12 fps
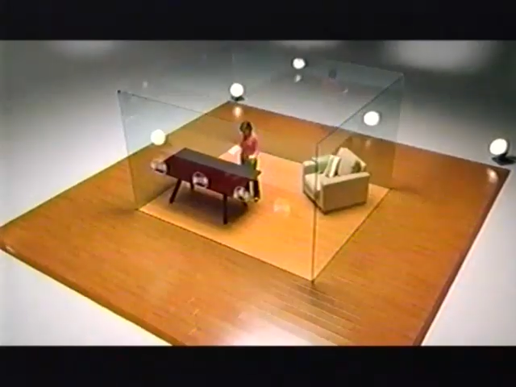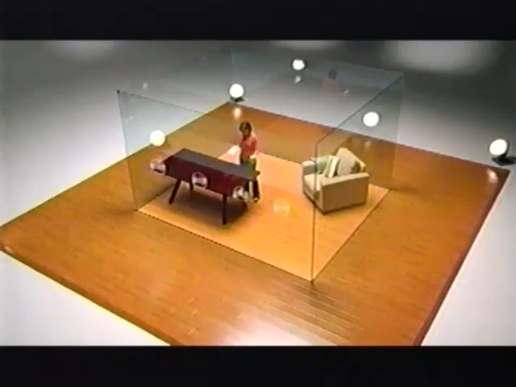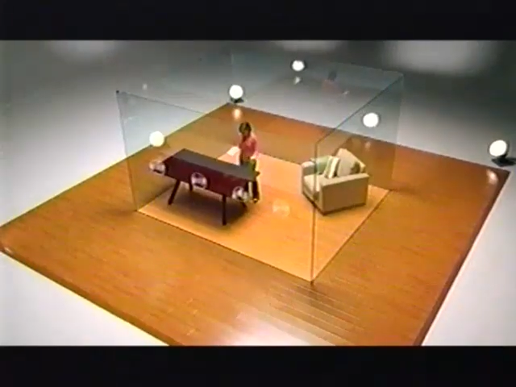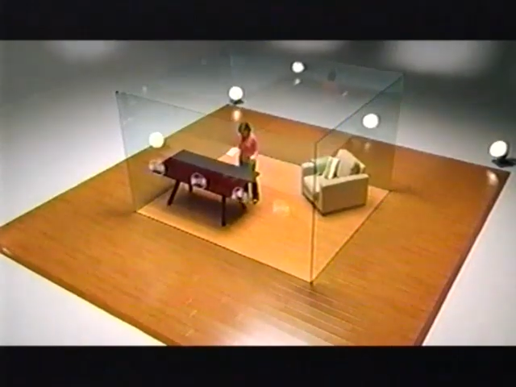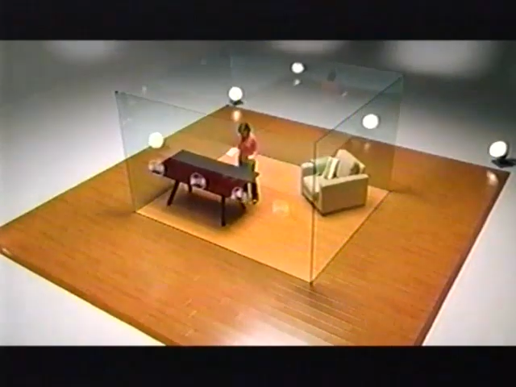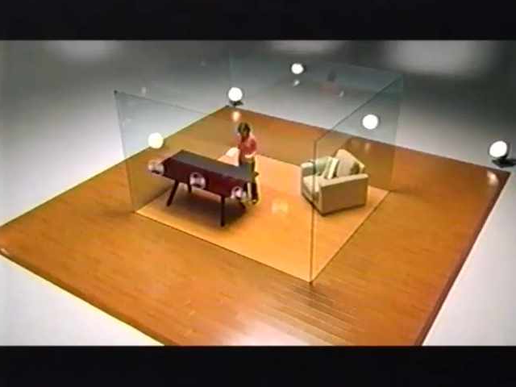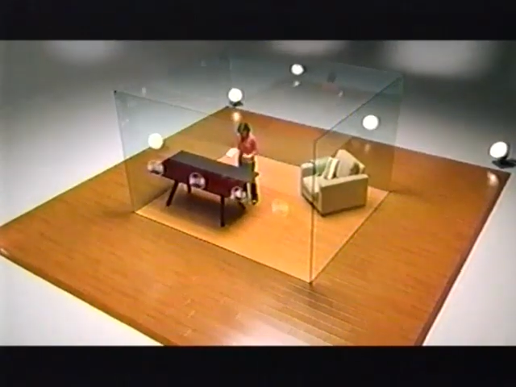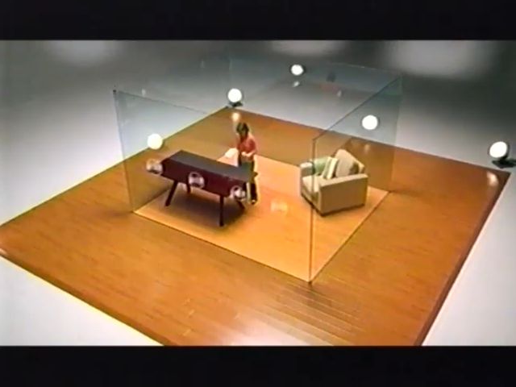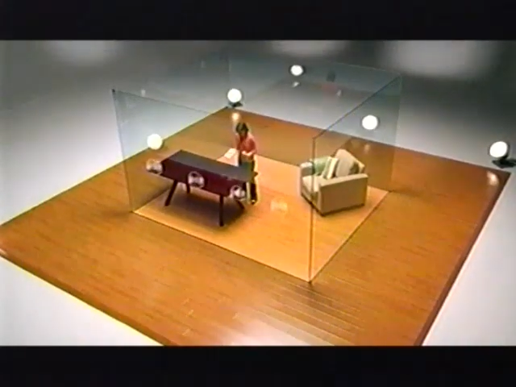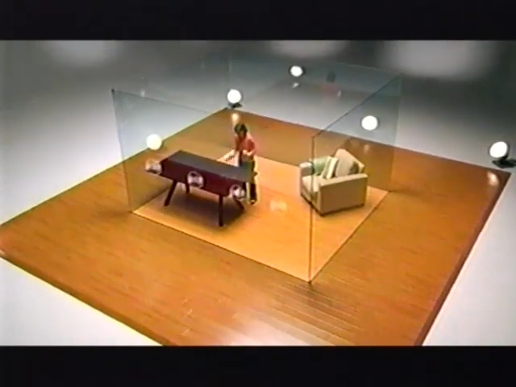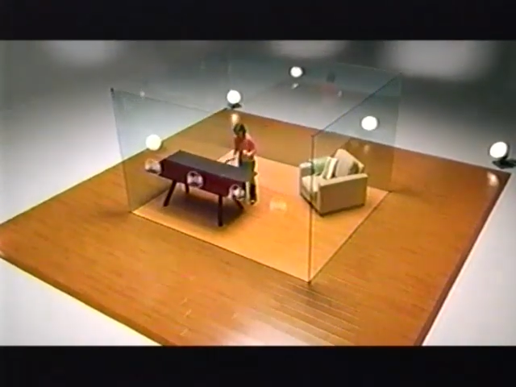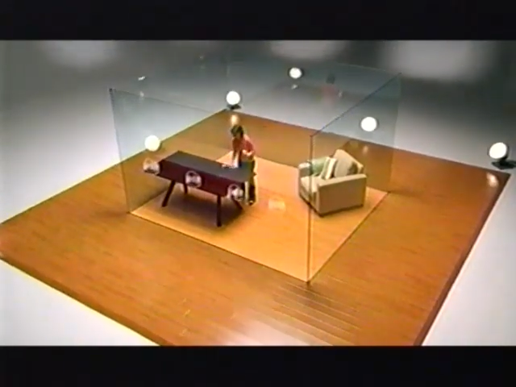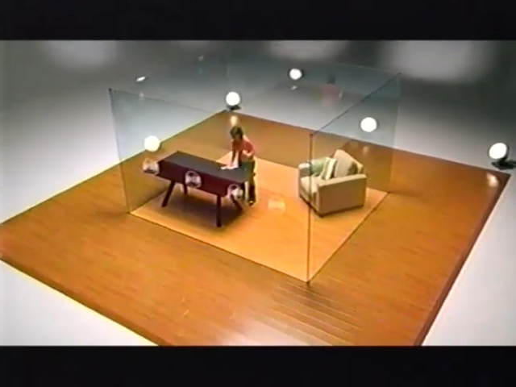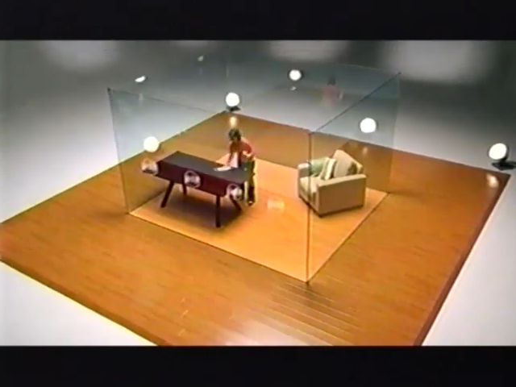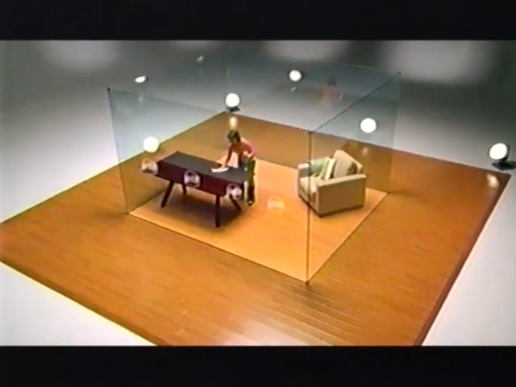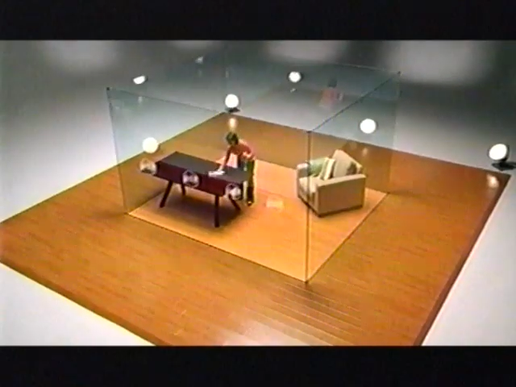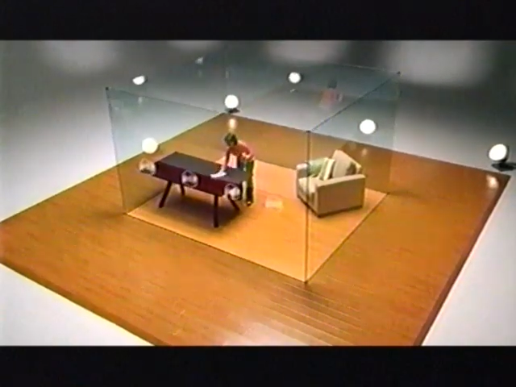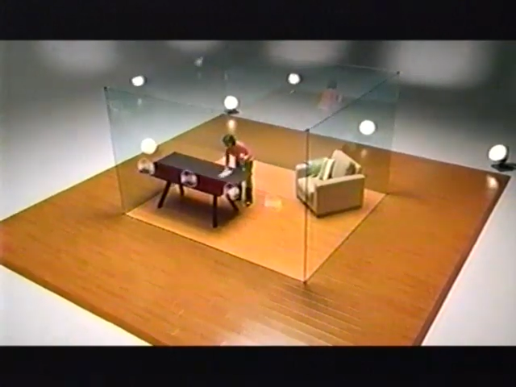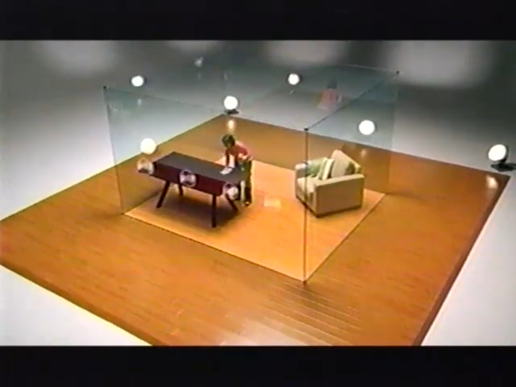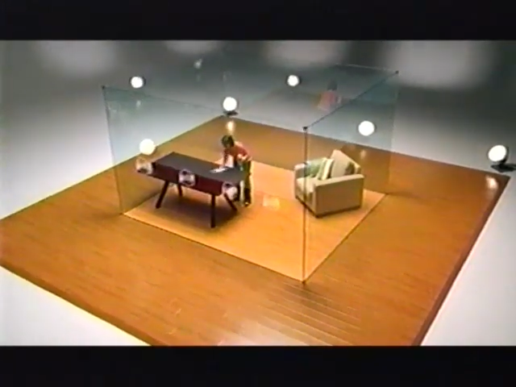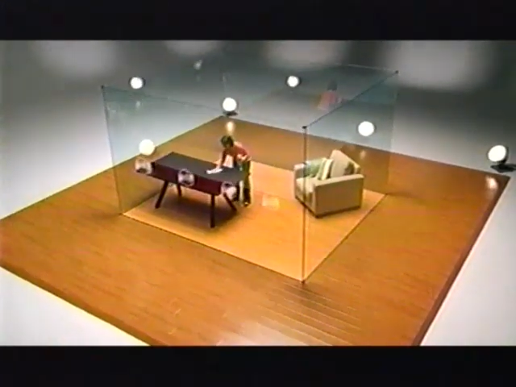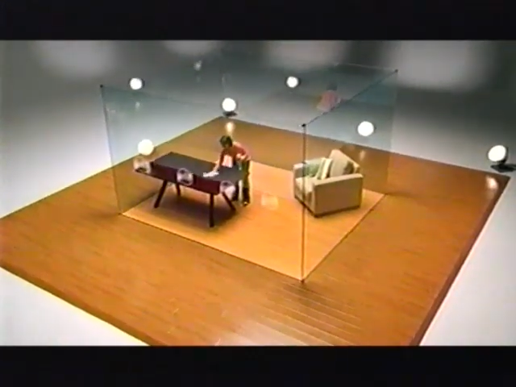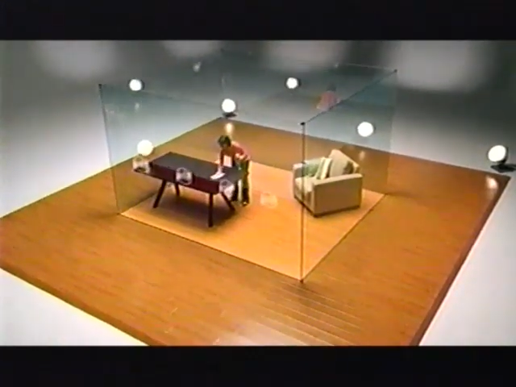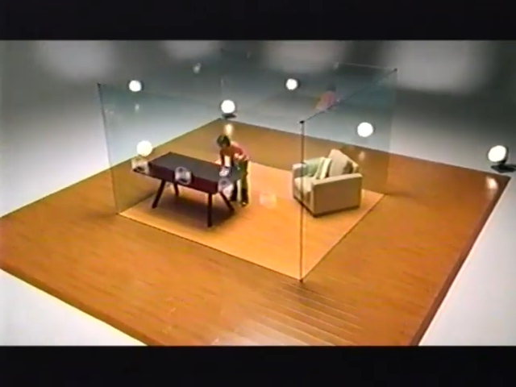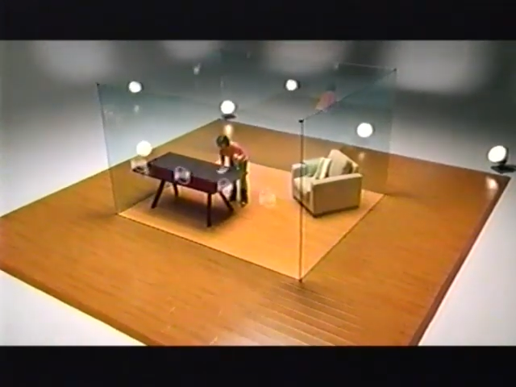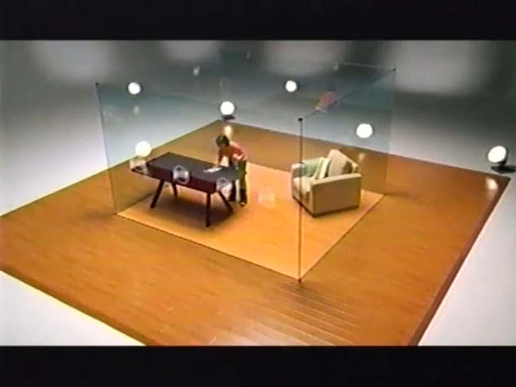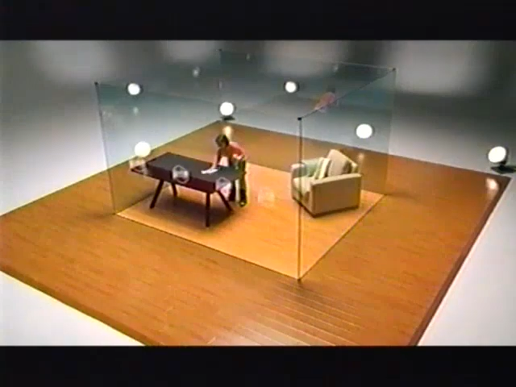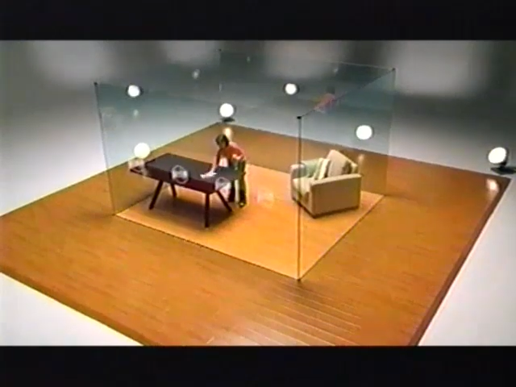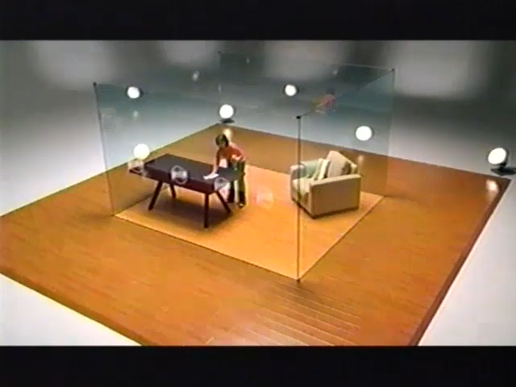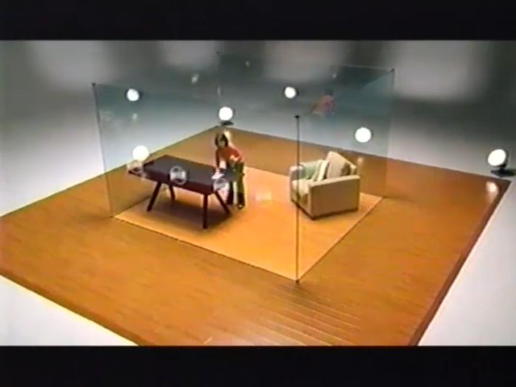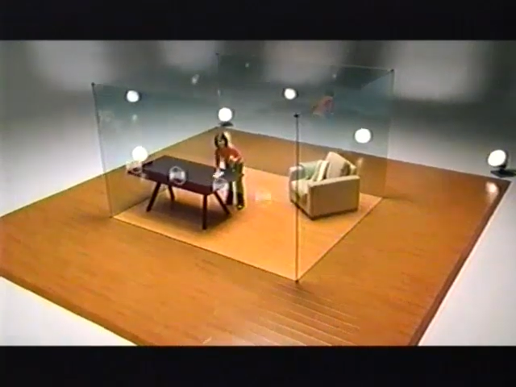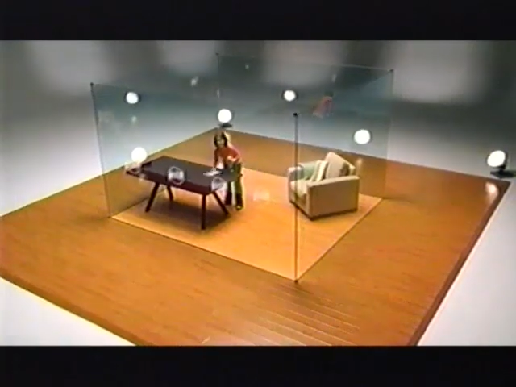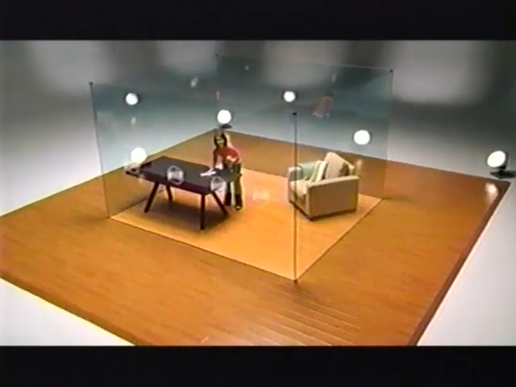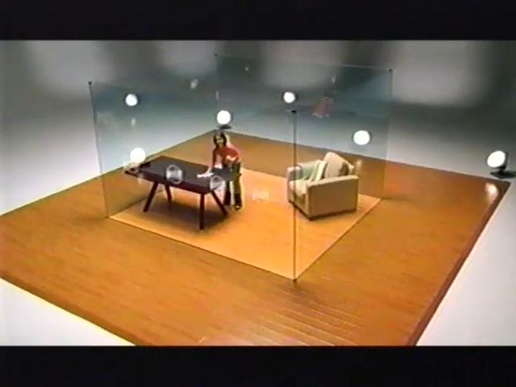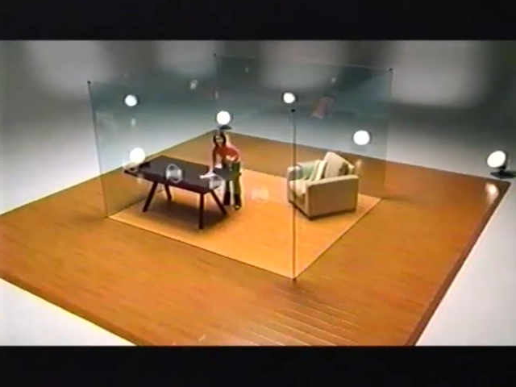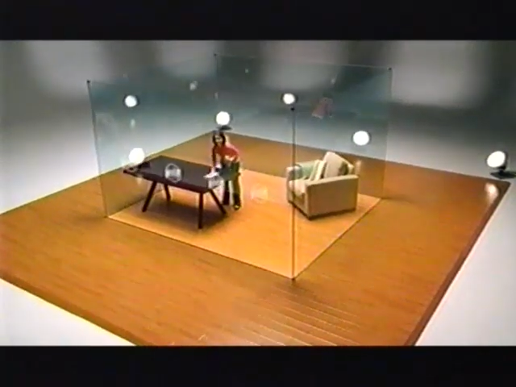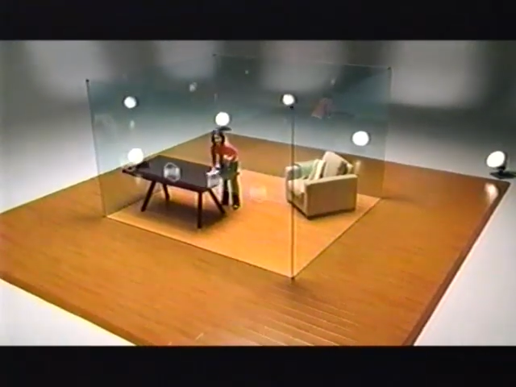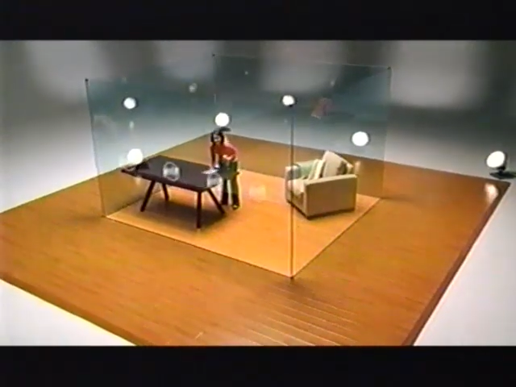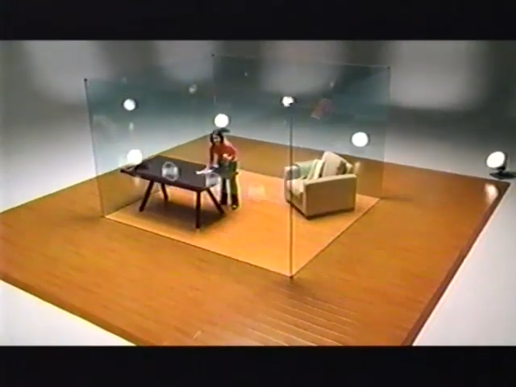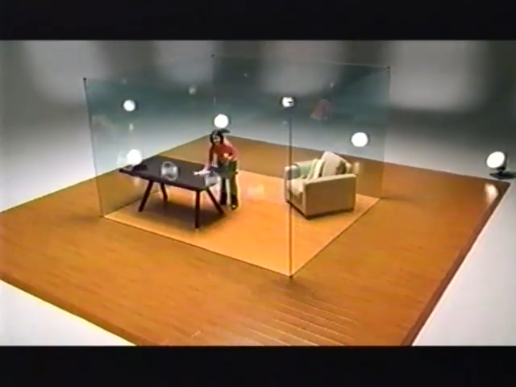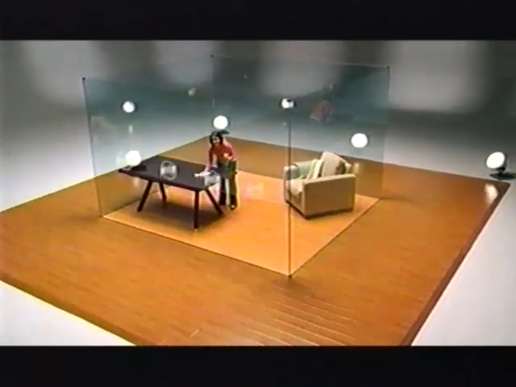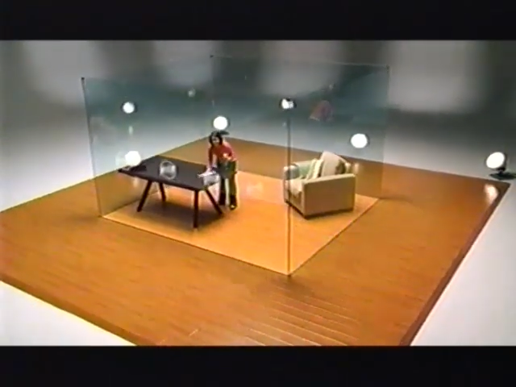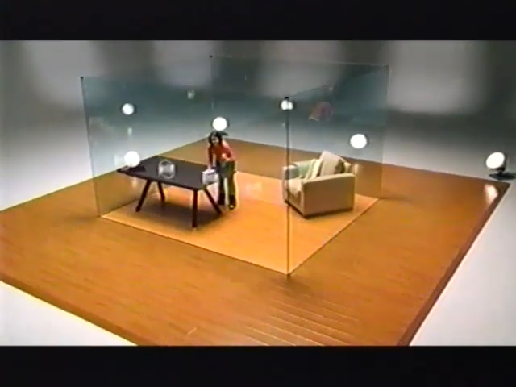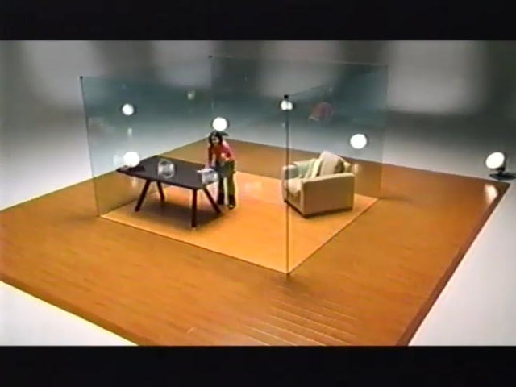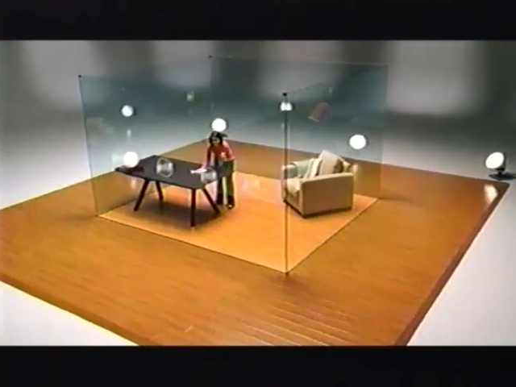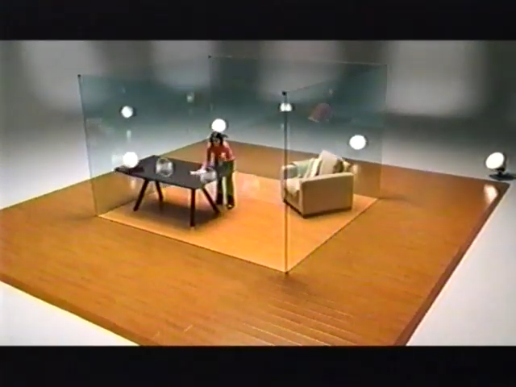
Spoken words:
No face is visible, so there are no lips to read.